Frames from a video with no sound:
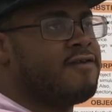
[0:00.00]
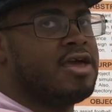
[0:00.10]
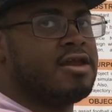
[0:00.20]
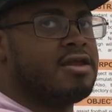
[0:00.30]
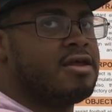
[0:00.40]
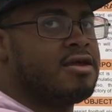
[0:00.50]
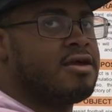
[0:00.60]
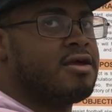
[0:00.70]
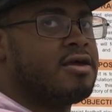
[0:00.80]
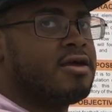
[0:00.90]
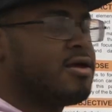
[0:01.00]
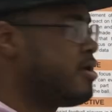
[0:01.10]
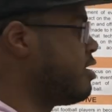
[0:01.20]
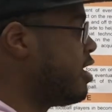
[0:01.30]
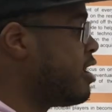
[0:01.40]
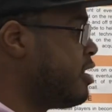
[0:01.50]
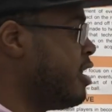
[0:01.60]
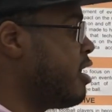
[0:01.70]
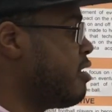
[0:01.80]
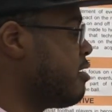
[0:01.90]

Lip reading: feet in the air.